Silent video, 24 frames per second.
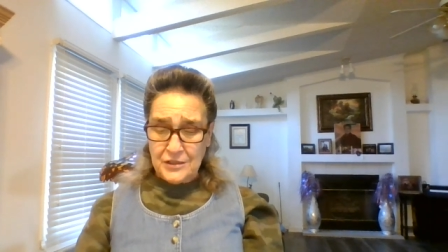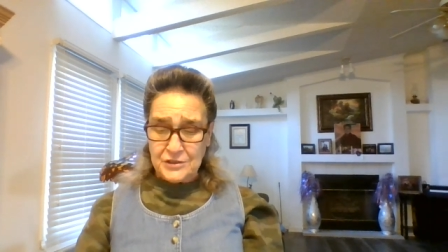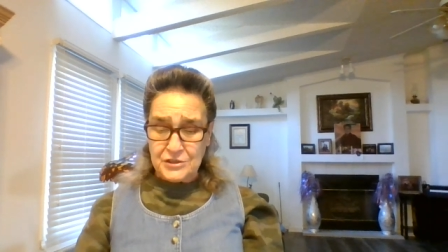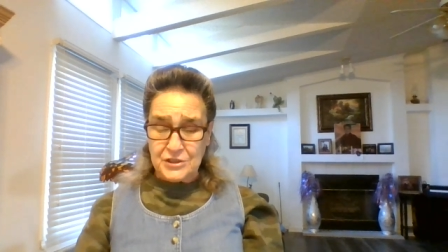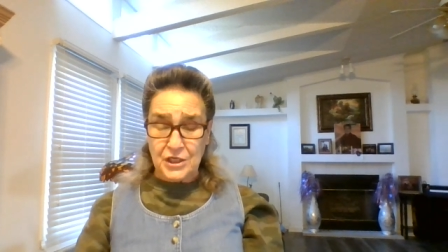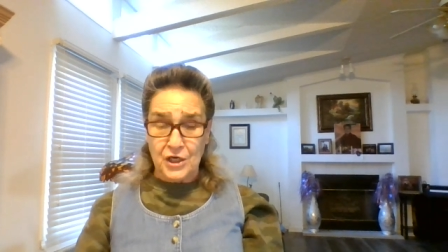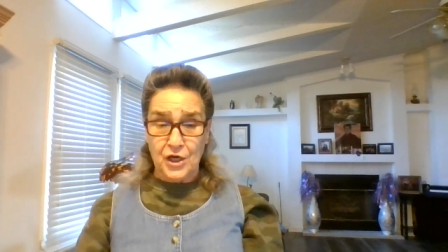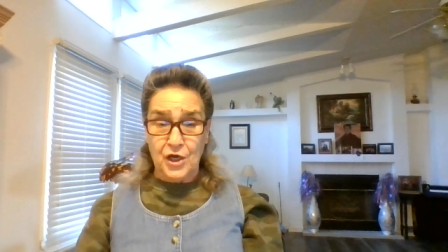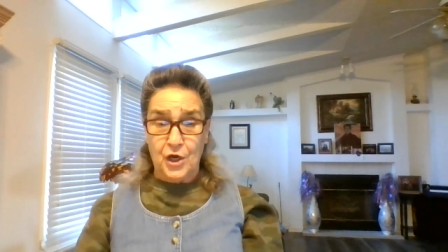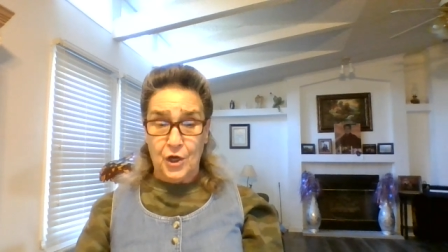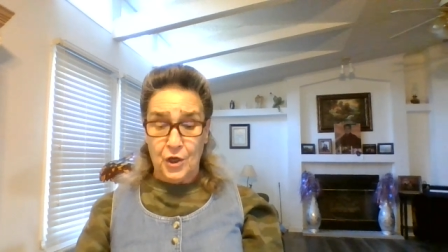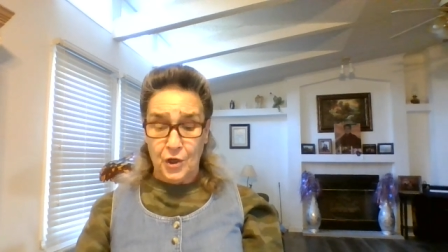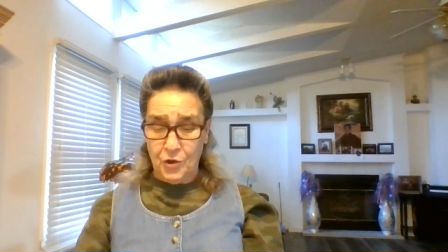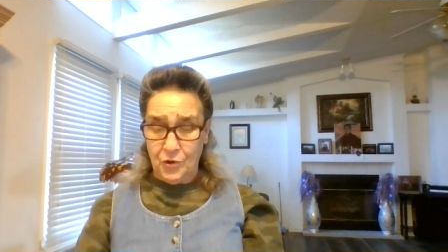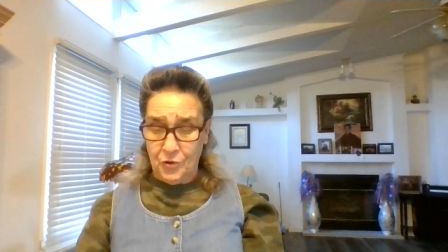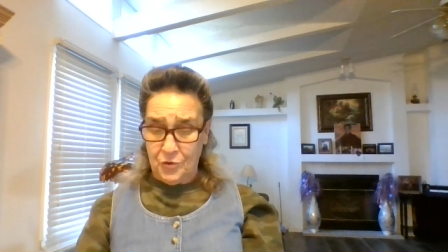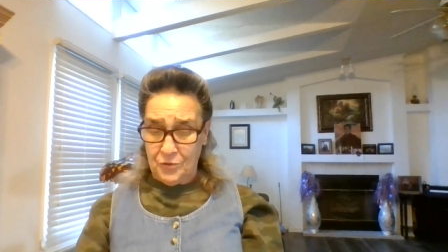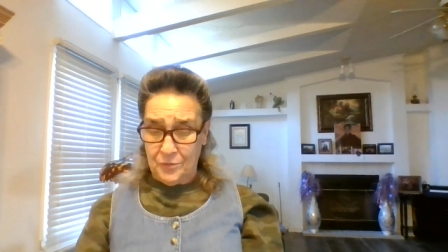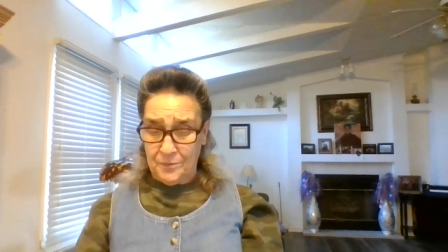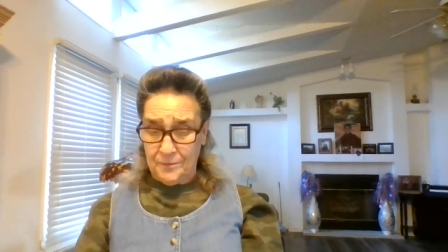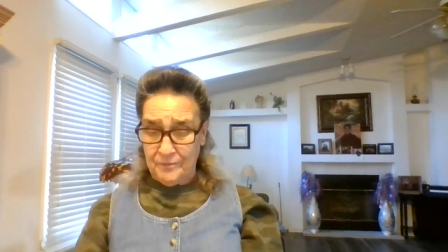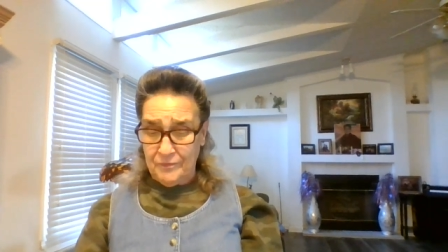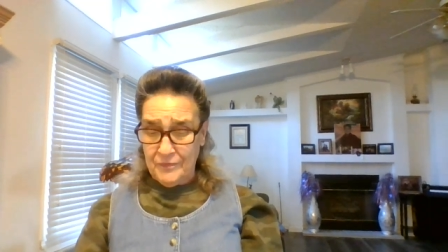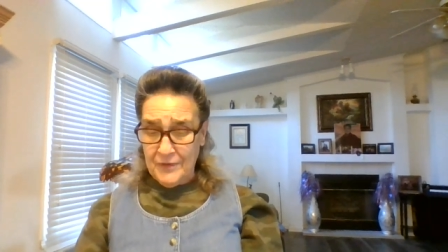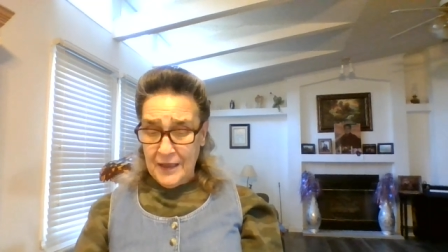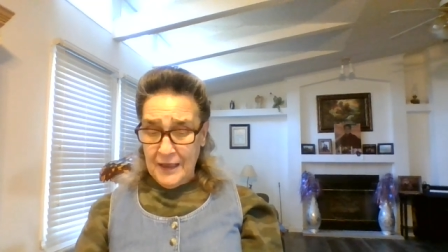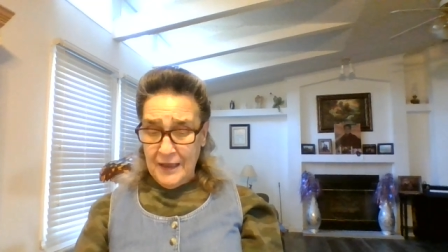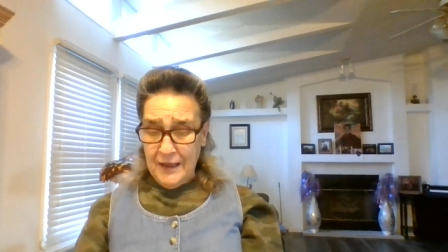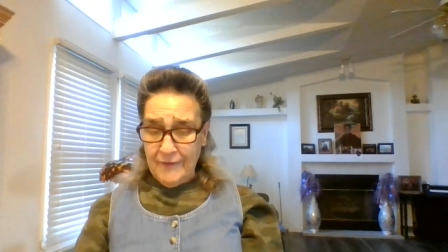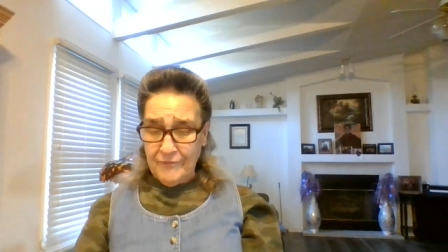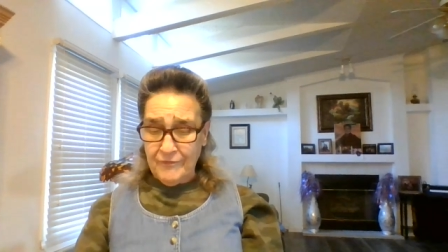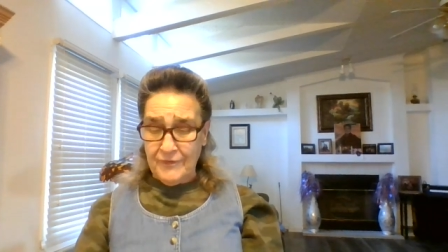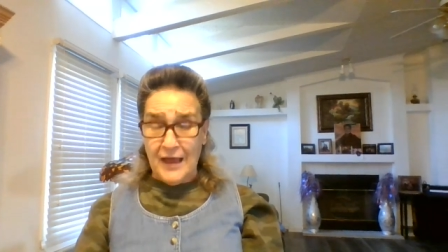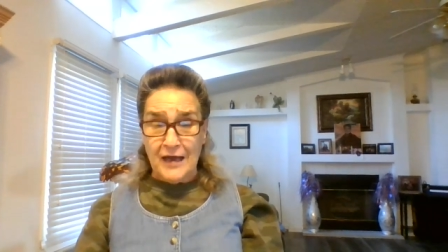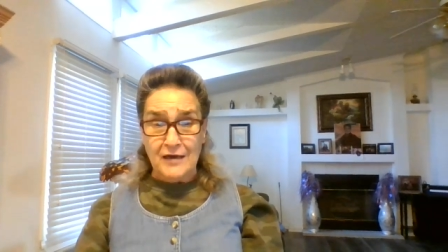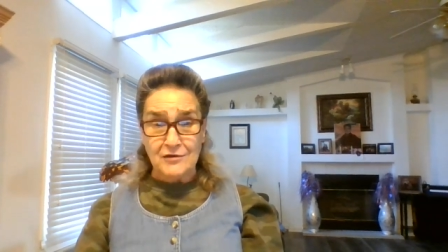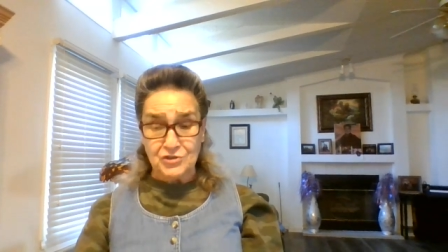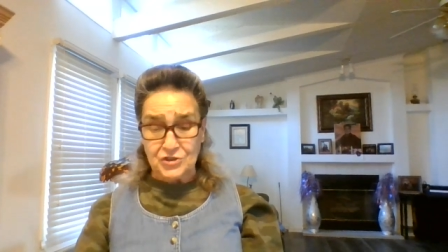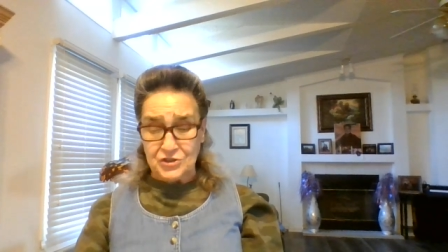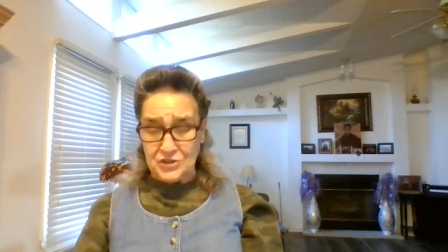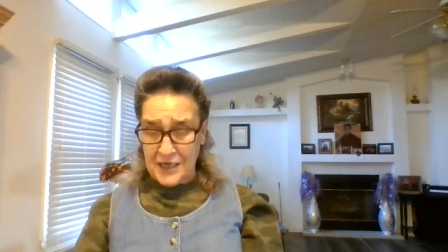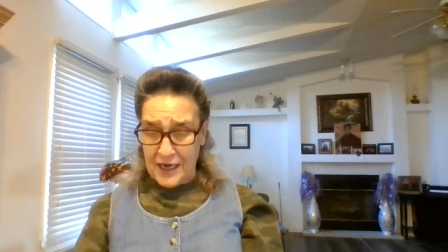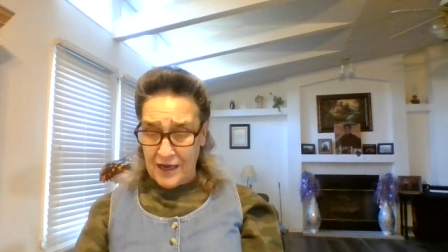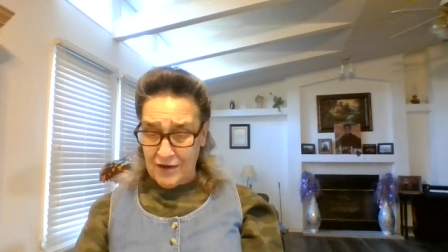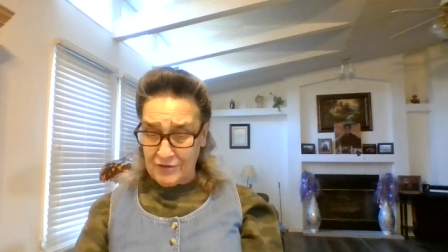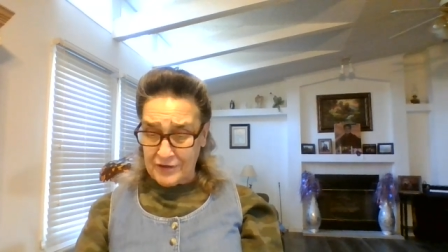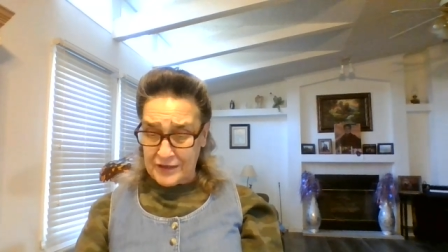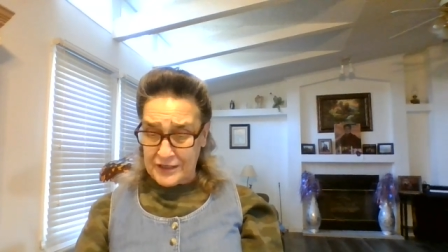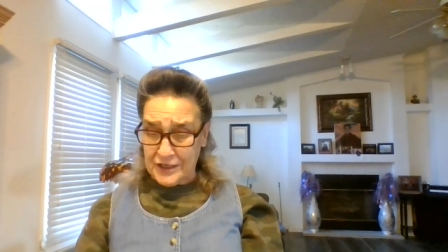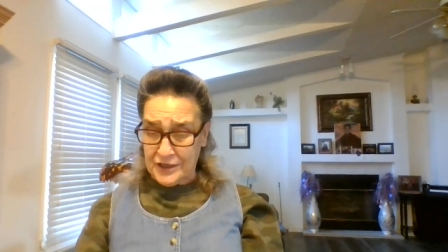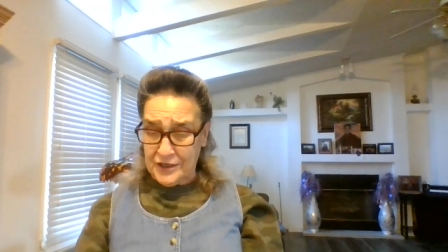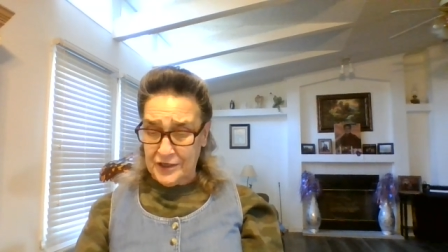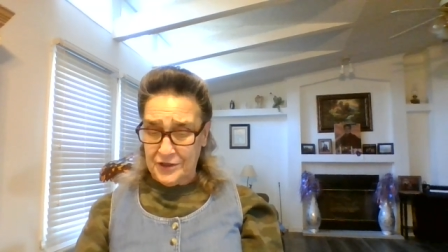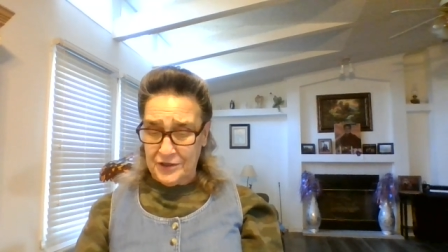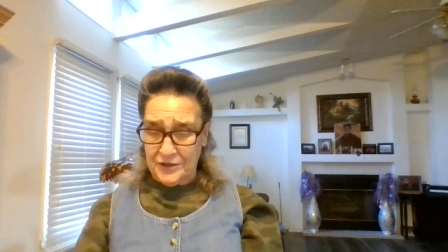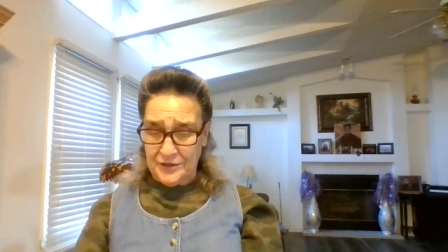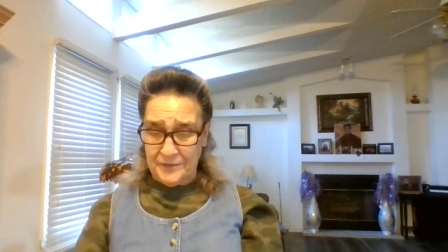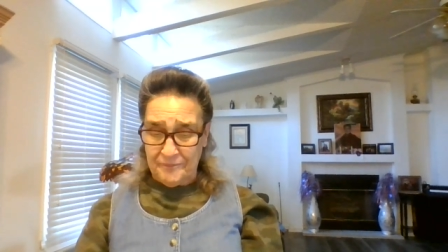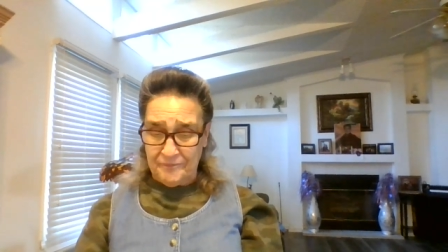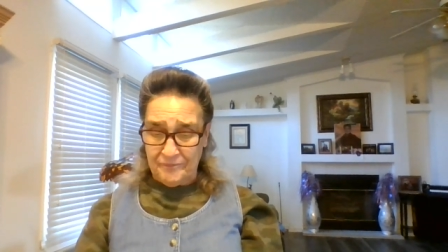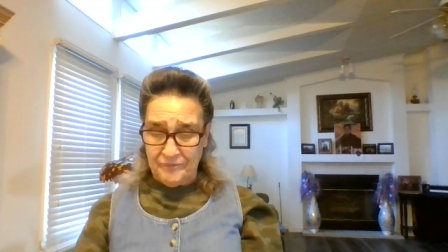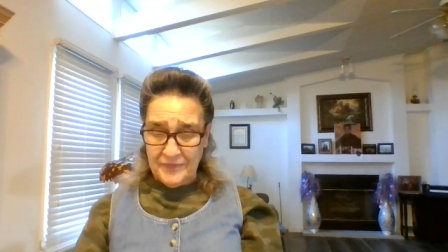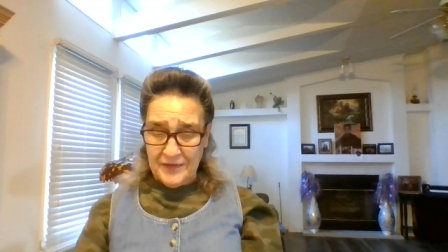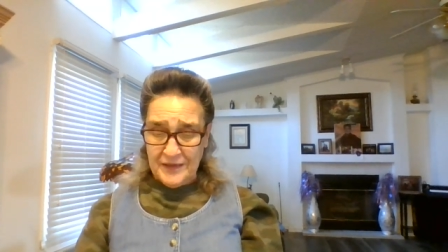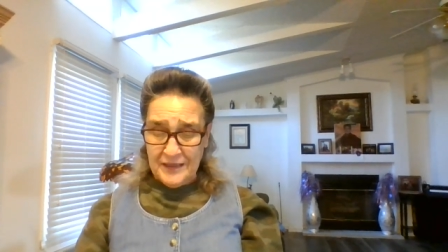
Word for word: to whom thou shalt come.